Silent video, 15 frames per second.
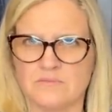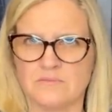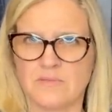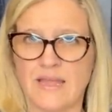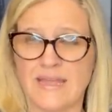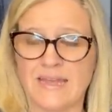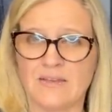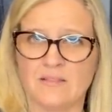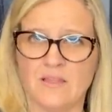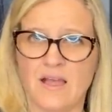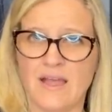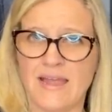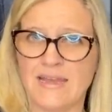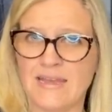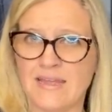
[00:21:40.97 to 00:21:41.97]
like in a
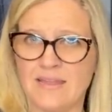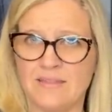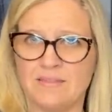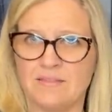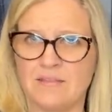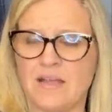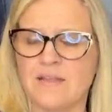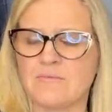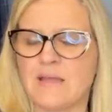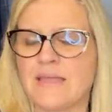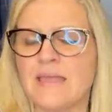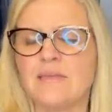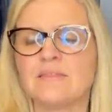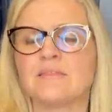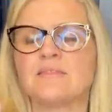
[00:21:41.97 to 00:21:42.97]
line, and I, I
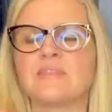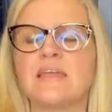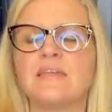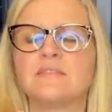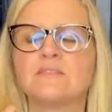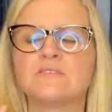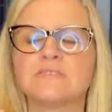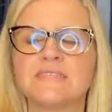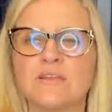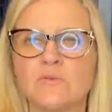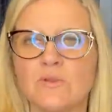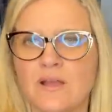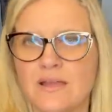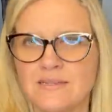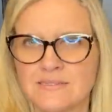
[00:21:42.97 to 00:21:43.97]
can't, they, they're
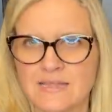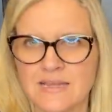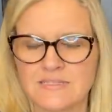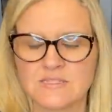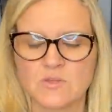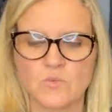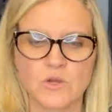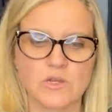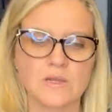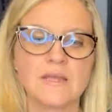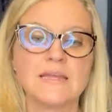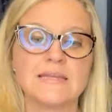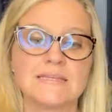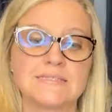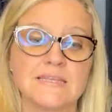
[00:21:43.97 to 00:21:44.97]
synchronized. That's the word,
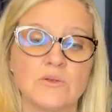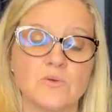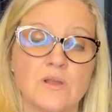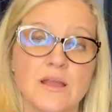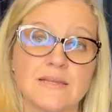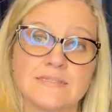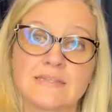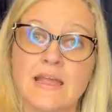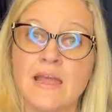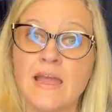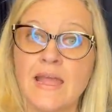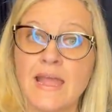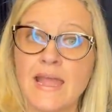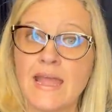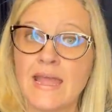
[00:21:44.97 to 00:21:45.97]
synchronized.
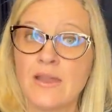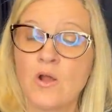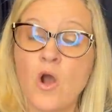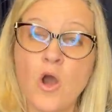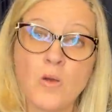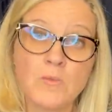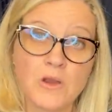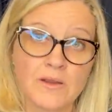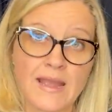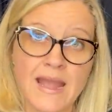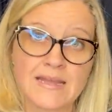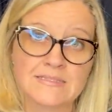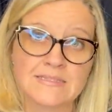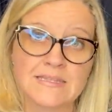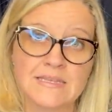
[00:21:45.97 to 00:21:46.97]
And Hallmark
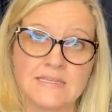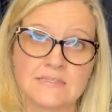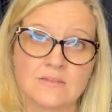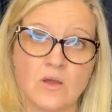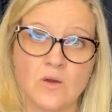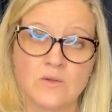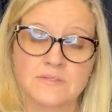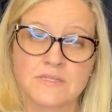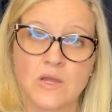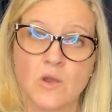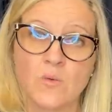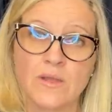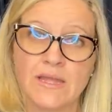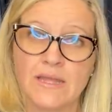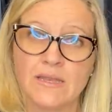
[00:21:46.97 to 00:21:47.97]
has these
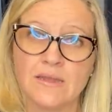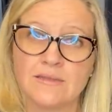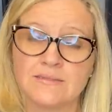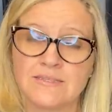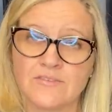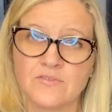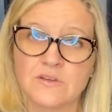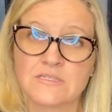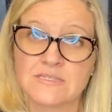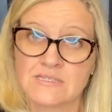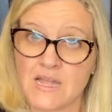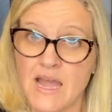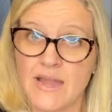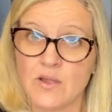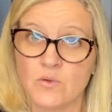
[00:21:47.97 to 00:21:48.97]
also in different
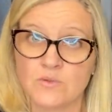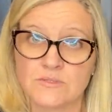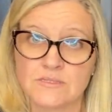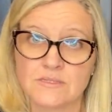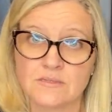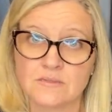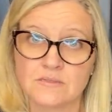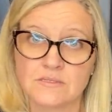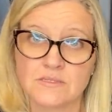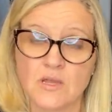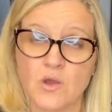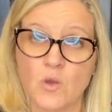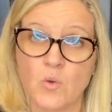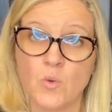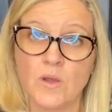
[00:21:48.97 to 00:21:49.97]
styles.
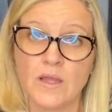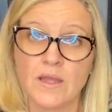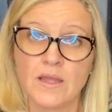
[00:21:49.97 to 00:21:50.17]
So